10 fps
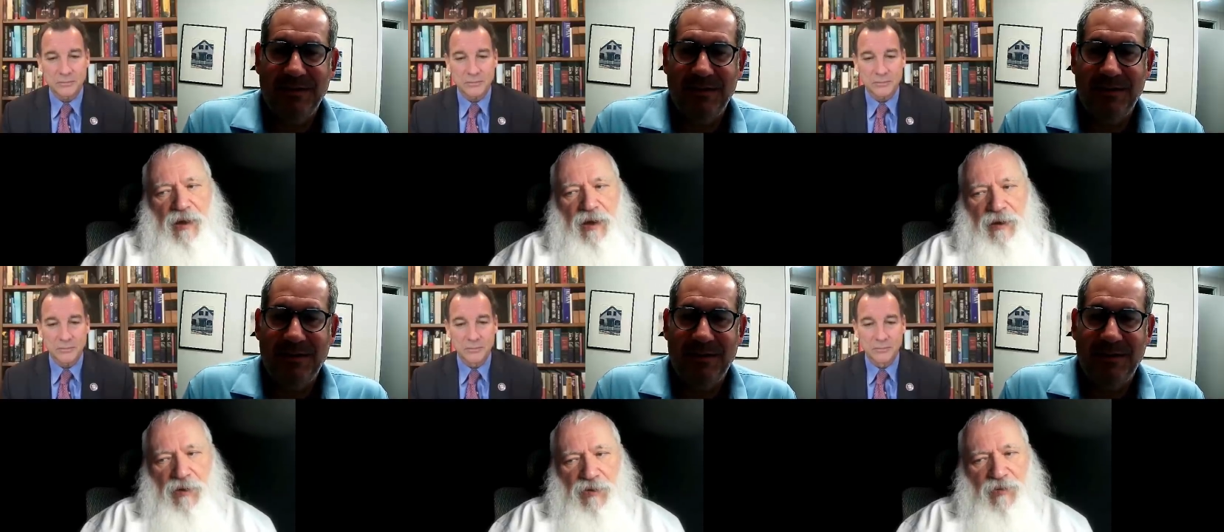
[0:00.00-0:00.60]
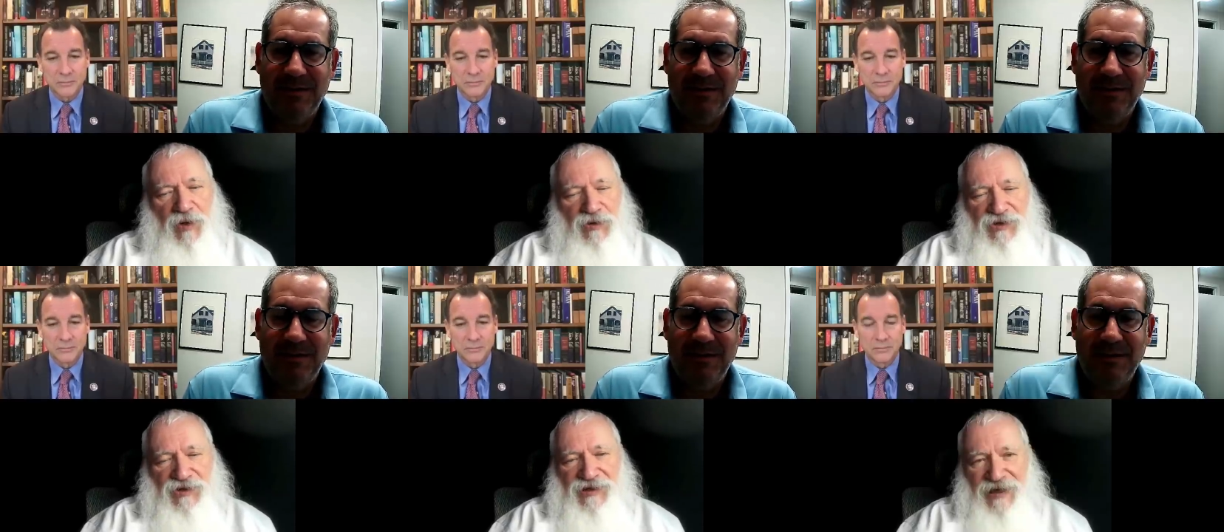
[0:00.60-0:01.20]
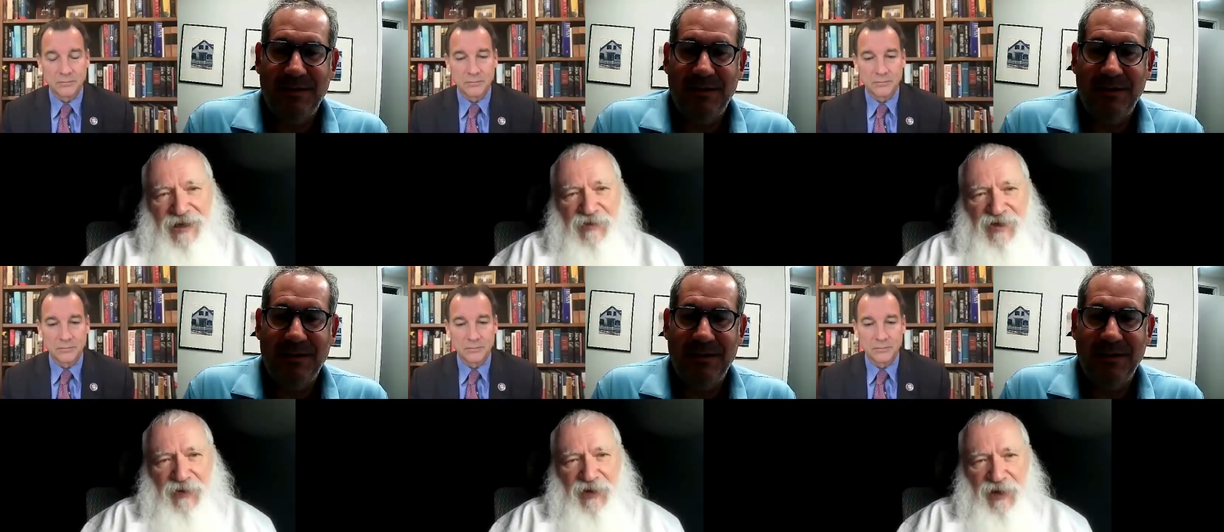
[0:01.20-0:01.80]
Speaker 1: It almost seems, if
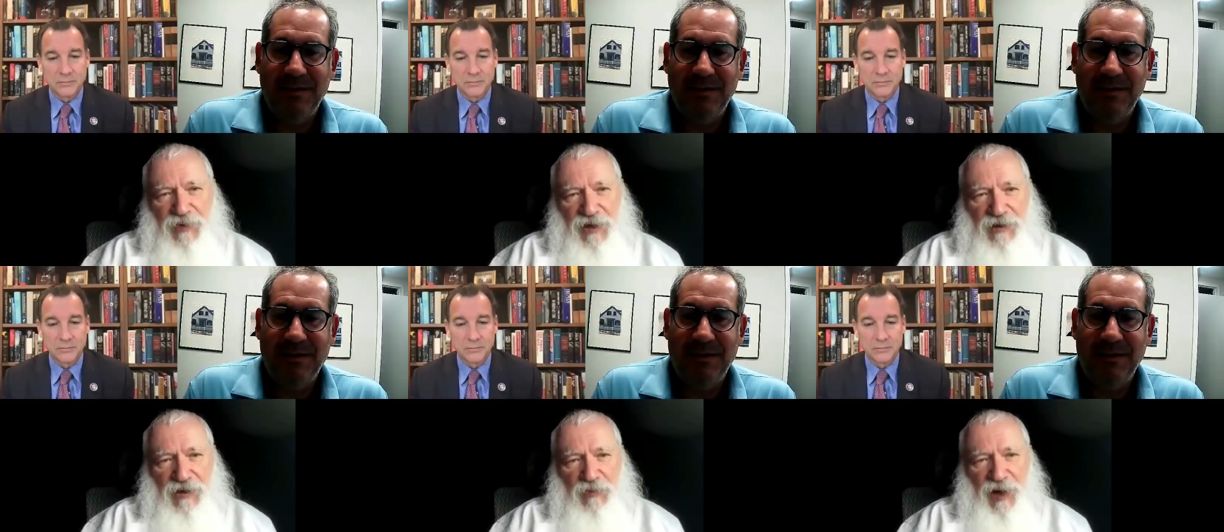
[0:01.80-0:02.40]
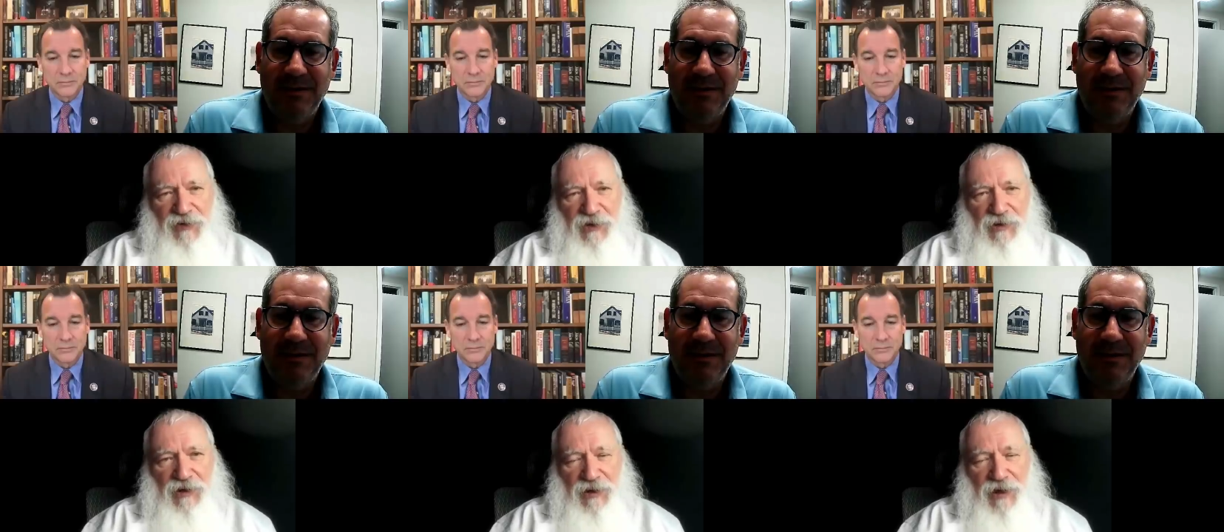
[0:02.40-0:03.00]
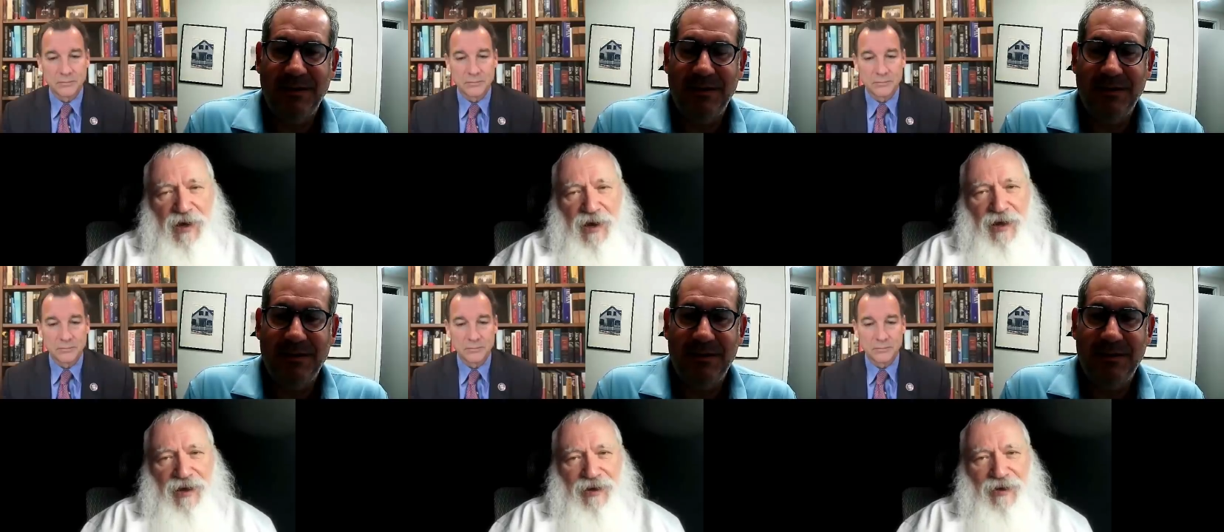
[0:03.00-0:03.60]
I'm not being a little paranoid,
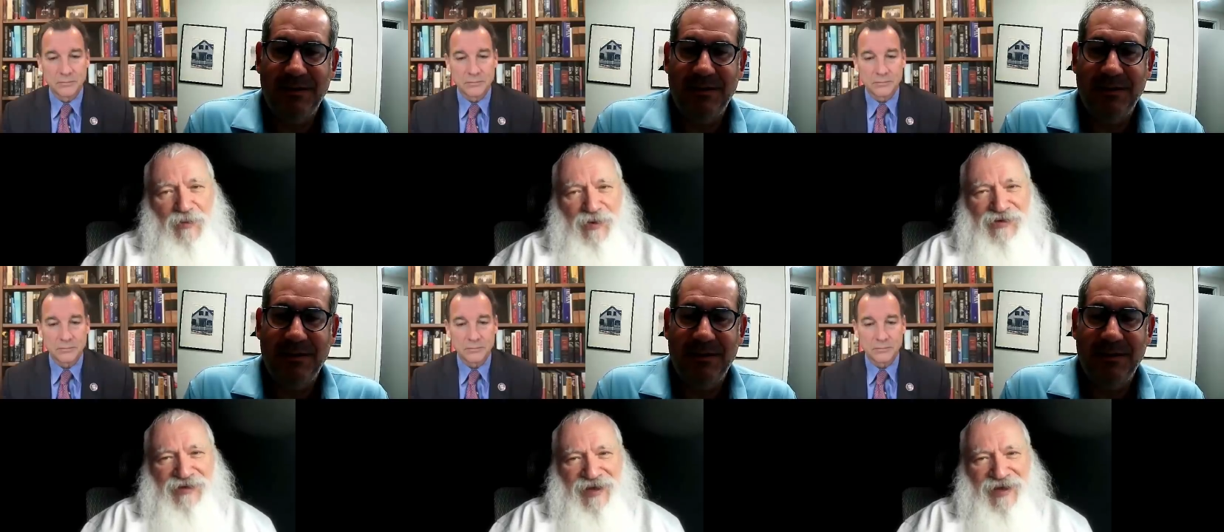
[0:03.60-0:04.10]
it almost